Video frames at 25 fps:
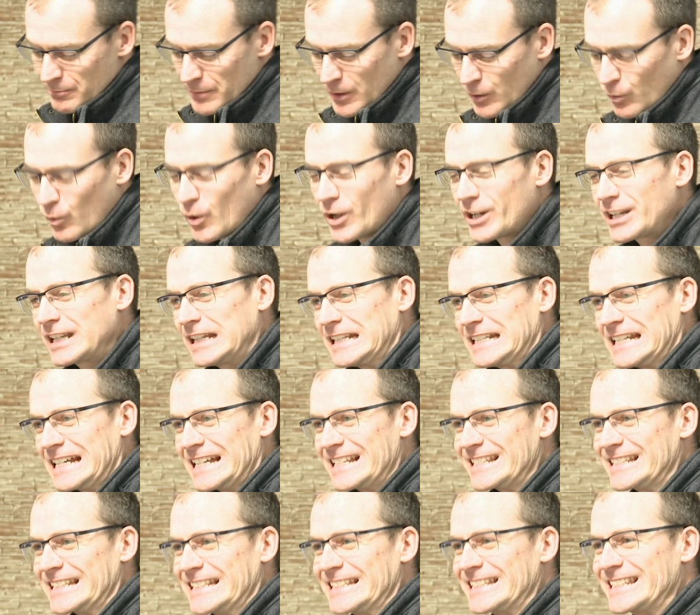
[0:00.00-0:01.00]
But what he
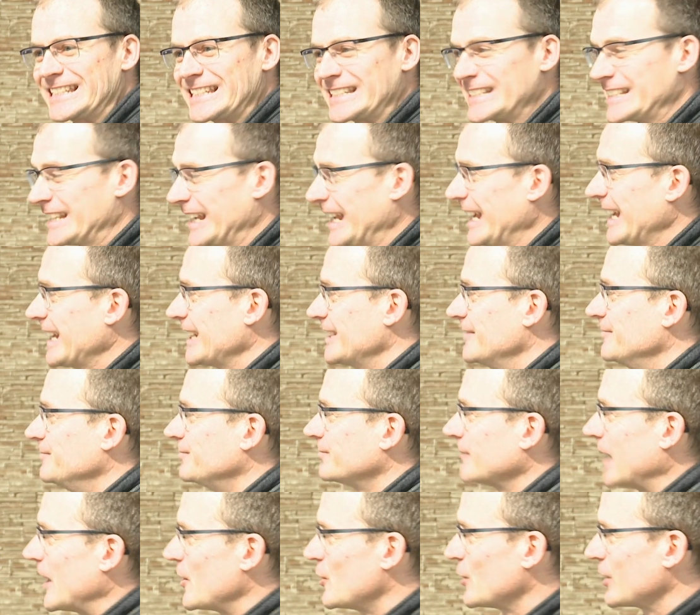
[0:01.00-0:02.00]
does instead,
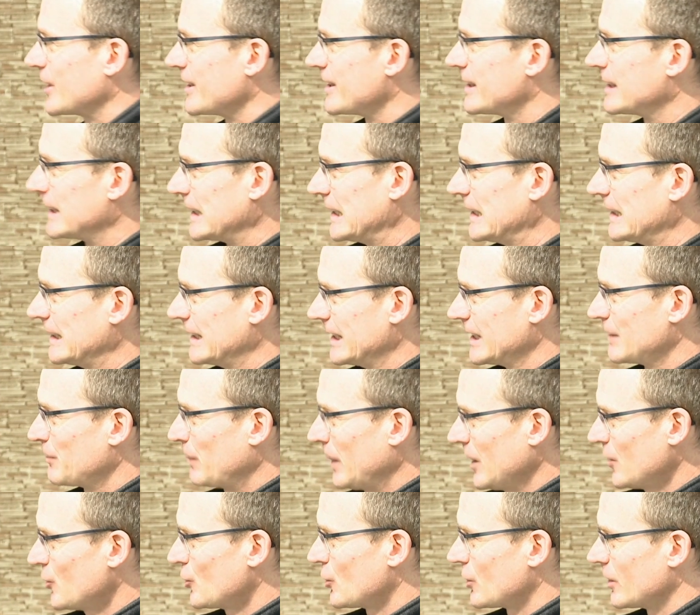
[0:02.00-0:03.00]
as you can see in this
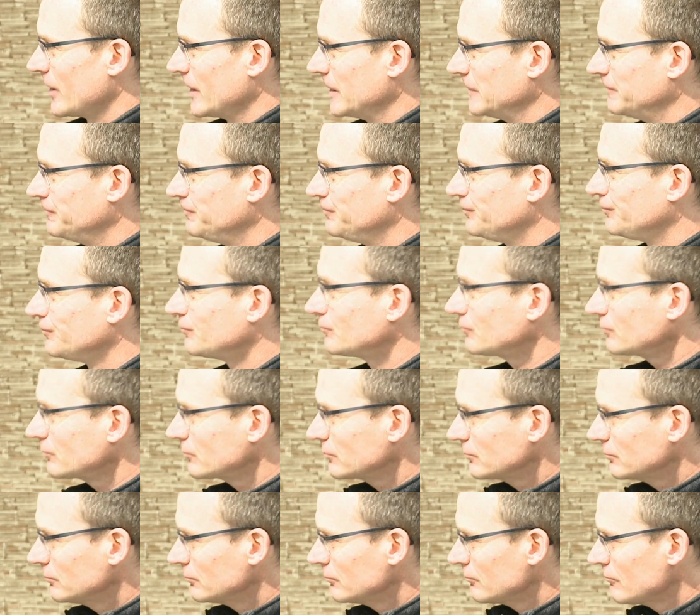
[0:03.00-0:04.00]
picture,
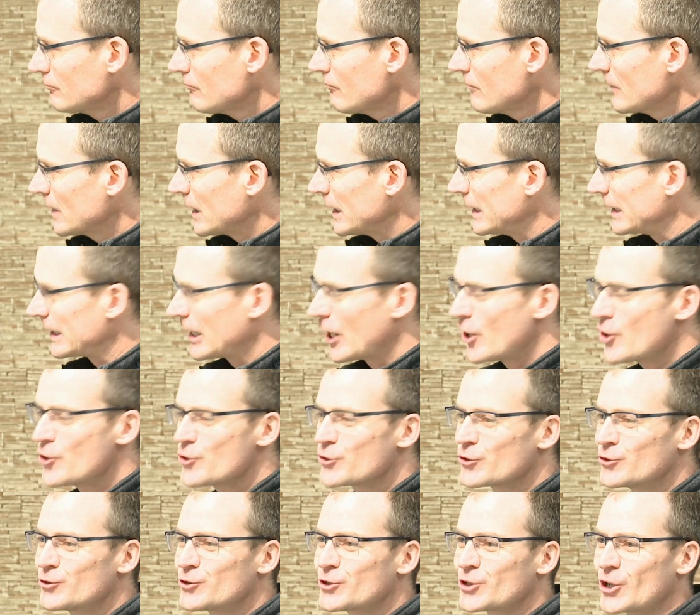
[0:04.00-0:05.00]
he
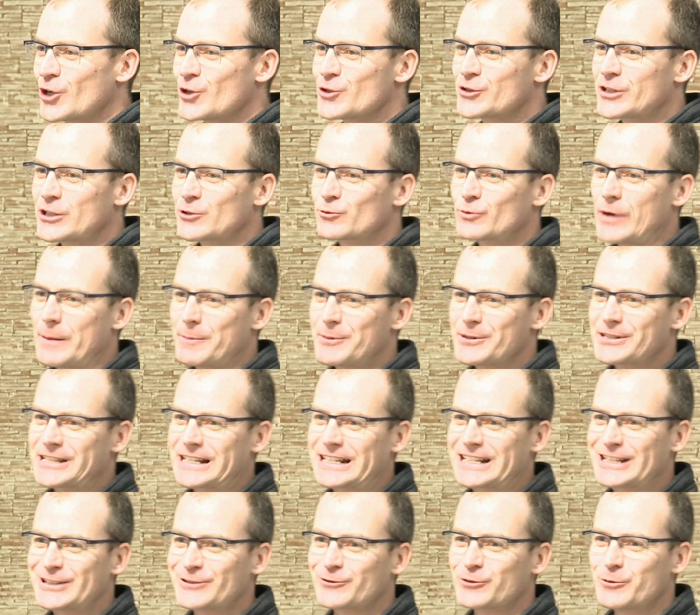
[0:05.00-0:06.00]
goes and shows his
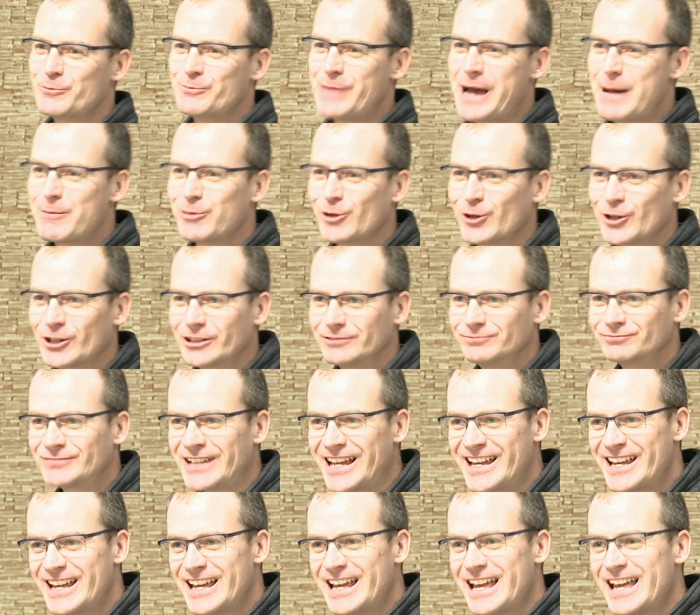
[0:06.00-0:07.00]
representatives from Babylon
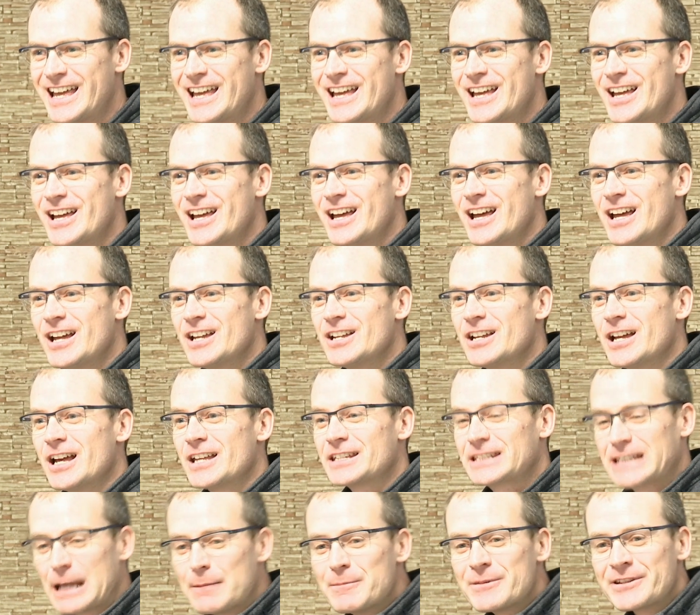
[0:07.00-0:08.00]

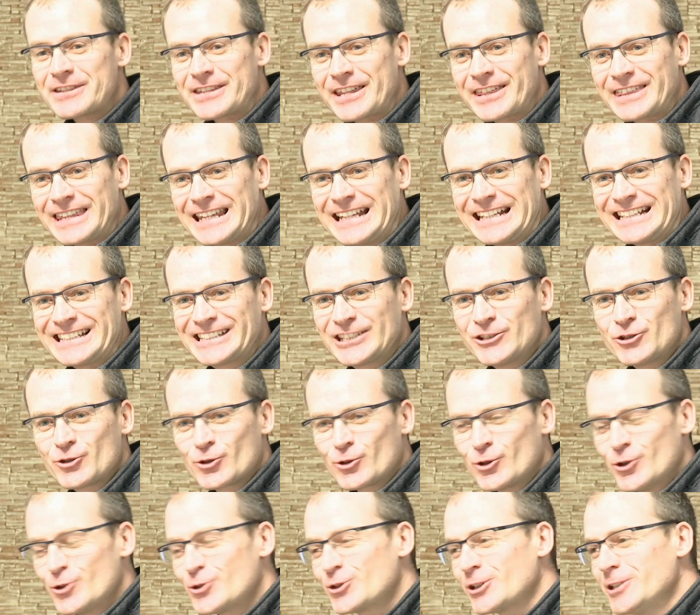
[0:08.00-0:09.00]
some of the things in
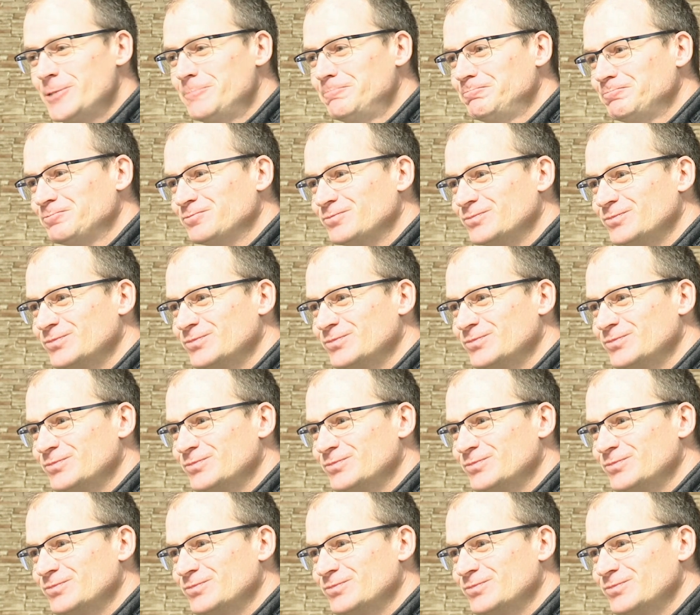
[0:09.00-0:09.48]
Jerusalem.